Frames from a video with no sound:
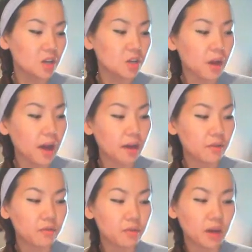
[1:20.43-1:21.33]
You
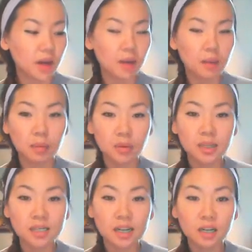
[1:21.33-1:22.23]
have a blue
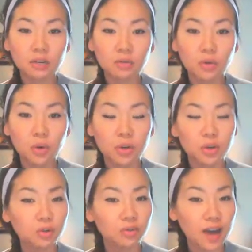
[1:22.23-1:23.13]
container for
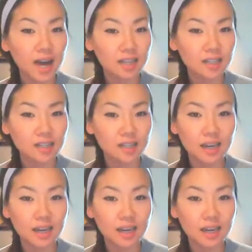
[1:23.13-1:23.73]
your fats,